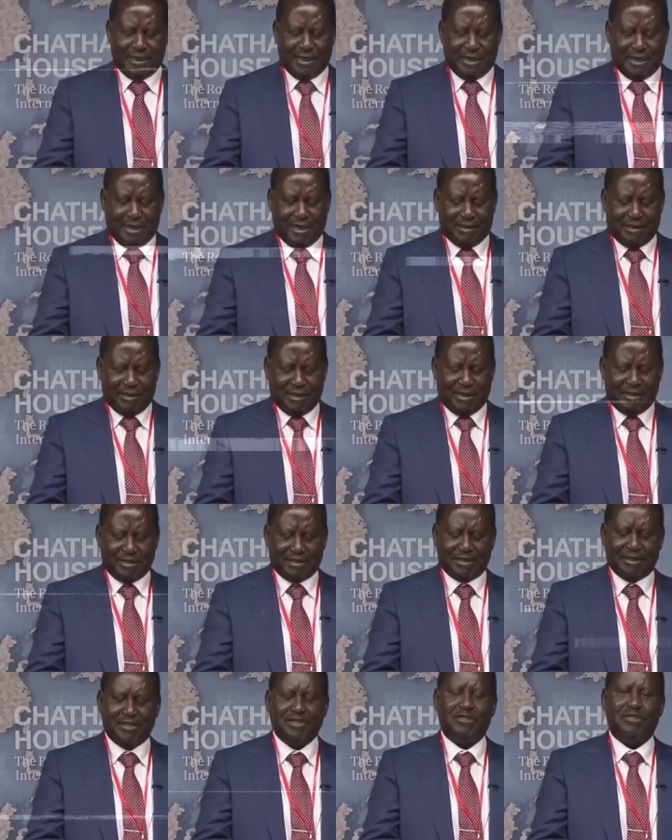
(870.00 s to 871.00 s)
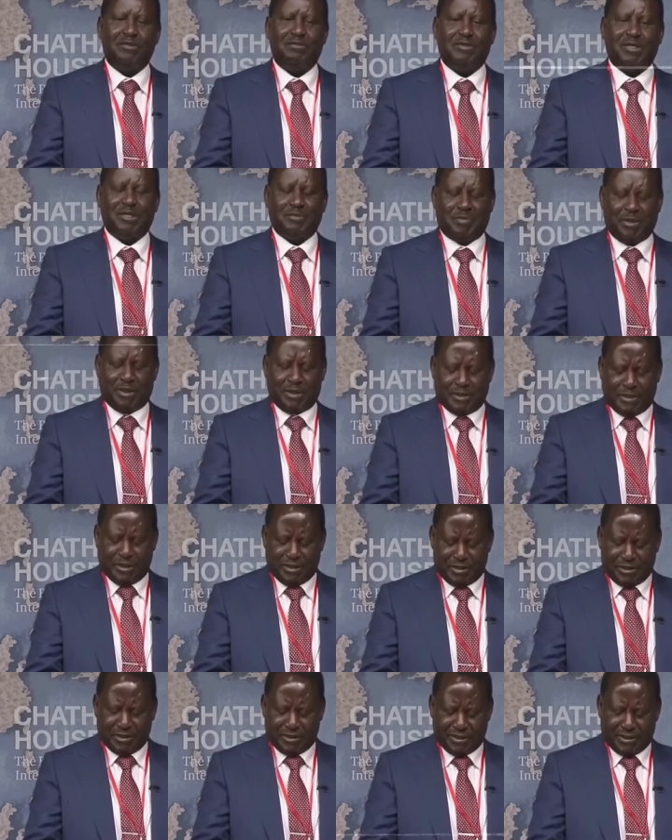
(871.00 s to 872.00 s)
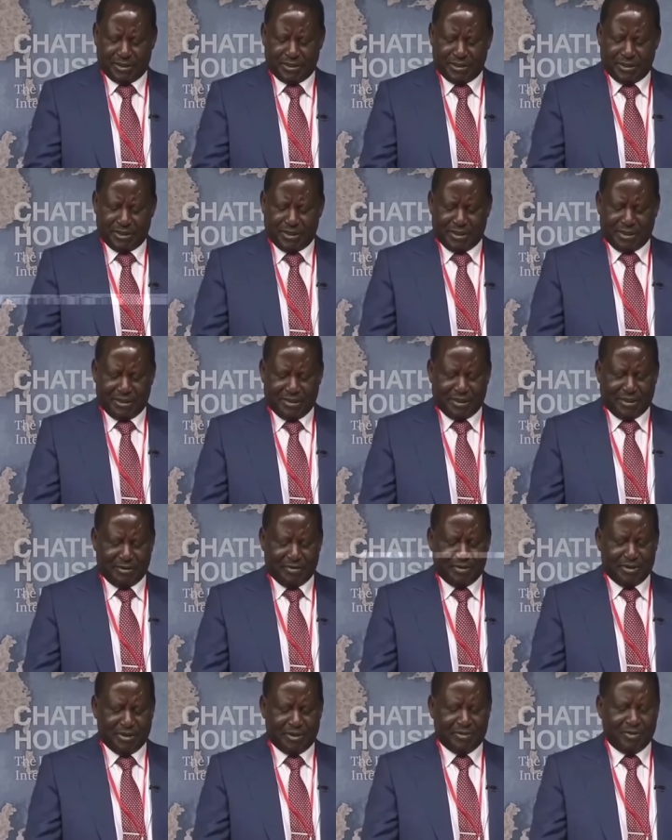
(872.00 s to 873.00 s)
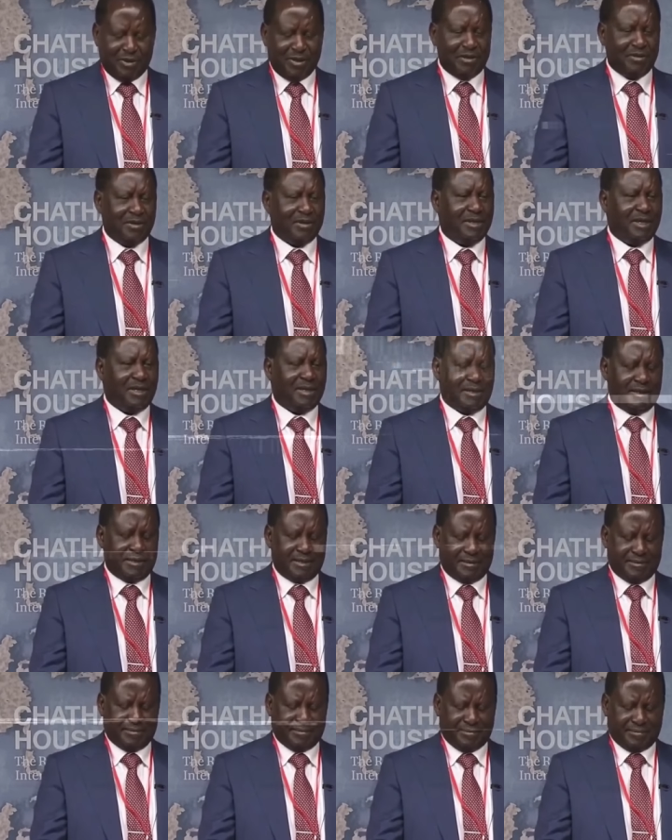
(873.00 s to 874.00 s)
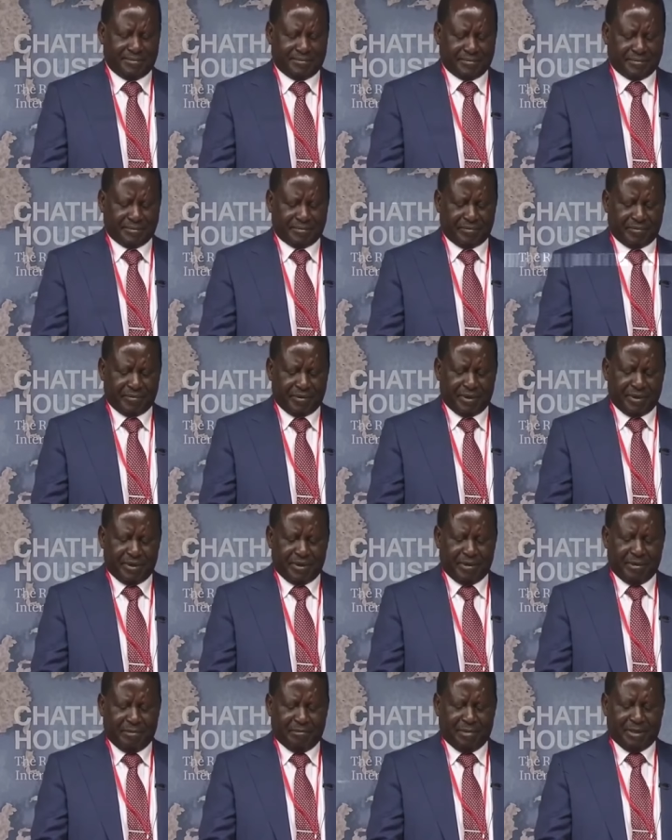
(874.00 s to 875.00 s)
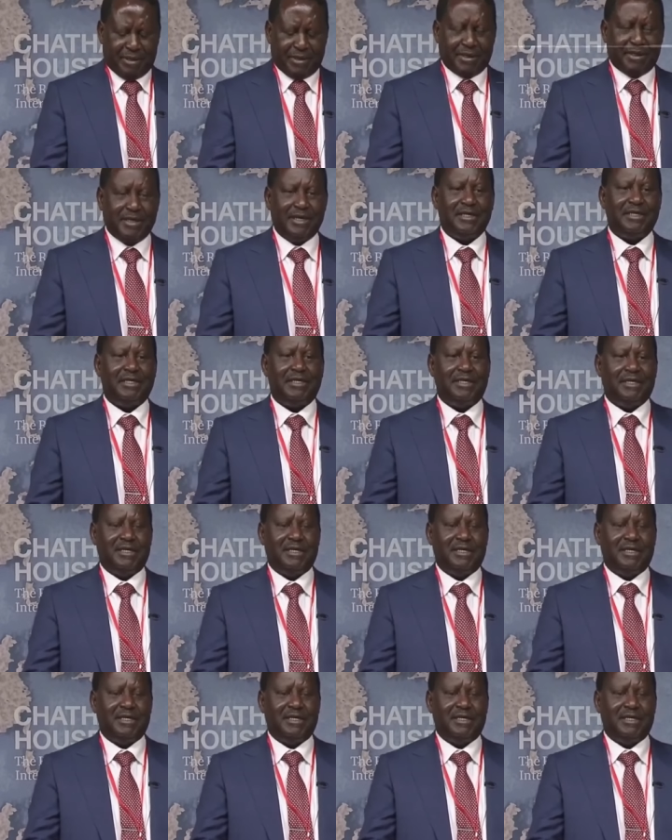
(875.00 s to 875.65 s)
when others would not fall in line with his vision, and he knew how to leverage it to eventually push them in his